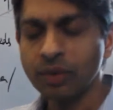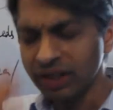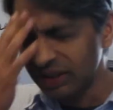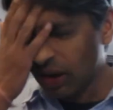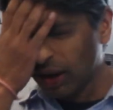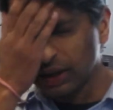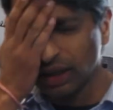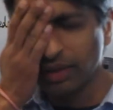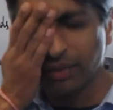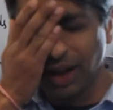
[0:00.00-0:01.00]
I'm going to talk a
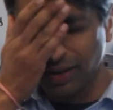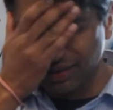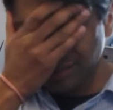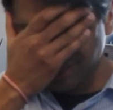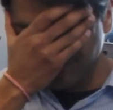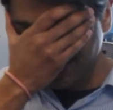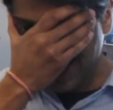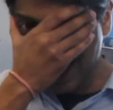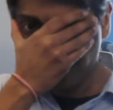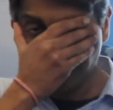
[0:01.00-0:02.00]
little bit about
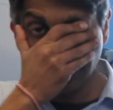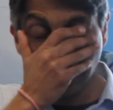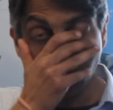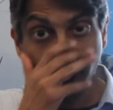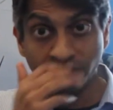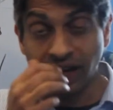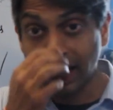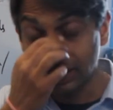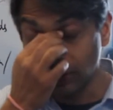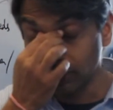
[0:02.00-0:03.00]
how to think about
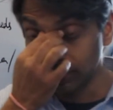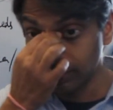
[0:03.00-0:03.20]
value.